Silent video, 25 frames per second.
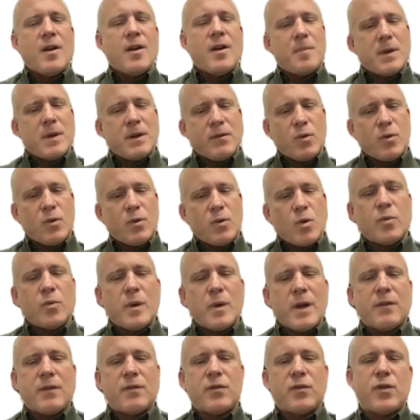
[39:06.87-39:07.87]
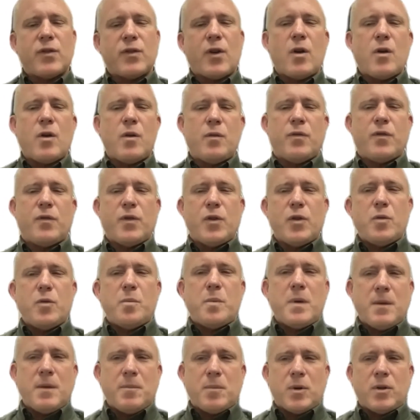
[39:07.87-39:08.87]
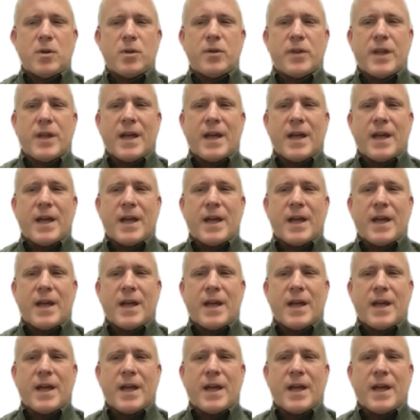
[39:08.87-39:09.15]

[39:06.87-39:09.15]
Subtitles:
But of course, we have so few people